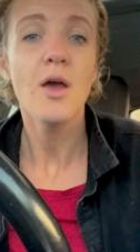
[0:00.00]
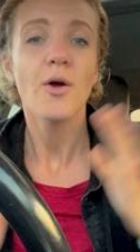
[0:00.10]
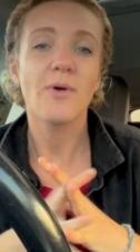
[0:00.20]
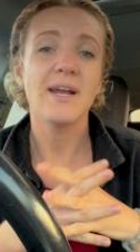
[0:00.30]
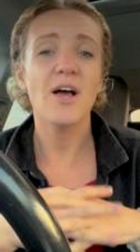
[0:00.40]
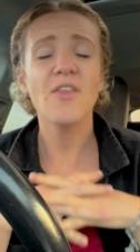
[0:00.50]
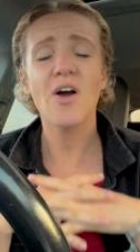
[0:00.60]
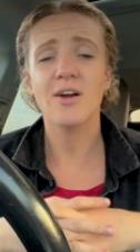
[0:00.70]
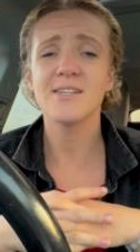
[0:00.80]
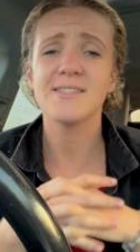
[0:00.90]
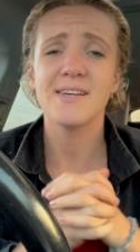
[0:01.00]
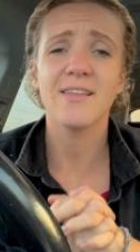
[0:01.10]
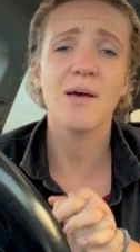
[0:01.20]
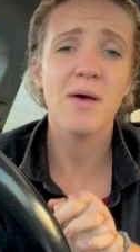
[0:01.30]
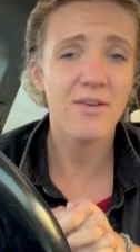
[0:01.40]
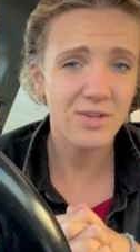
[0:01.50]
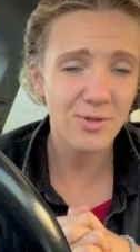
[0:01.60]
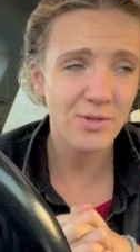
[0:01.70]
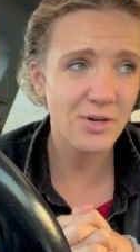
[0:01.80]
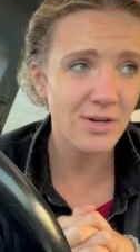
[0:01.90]
Right now, the hardest thing that I'm having to
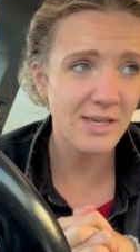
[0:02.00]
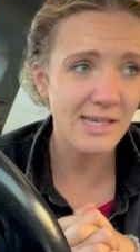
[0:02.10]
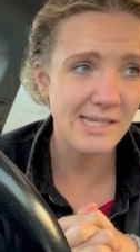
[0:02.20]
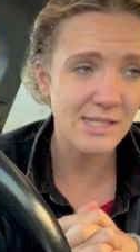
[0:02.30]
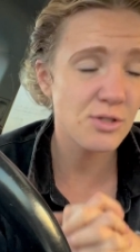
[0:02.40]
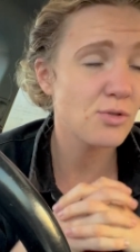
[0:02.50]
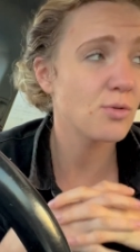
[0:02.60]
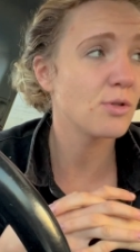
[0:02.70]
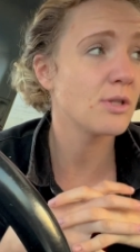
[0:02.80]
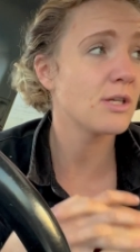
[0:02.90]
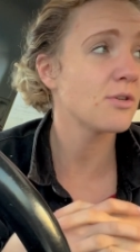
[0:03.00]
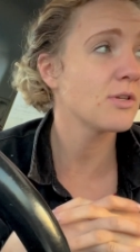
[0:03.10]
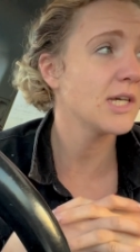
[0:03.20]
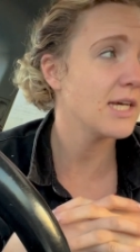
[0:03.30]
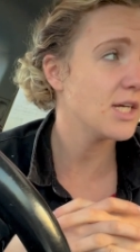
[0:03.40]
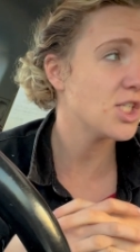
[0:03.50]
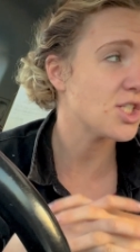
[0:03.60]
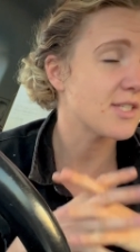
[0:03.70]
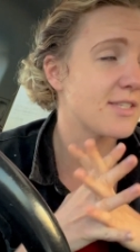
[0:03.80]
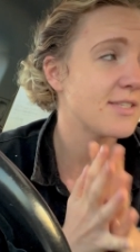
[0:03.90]
learn is to literally
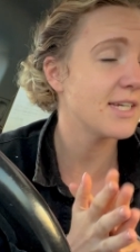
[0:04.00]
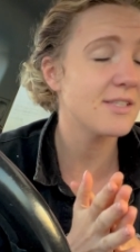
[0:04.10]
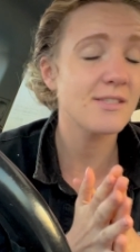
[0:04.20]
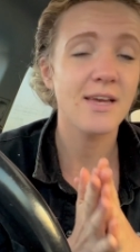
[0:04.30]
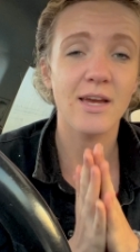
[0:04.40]
just sit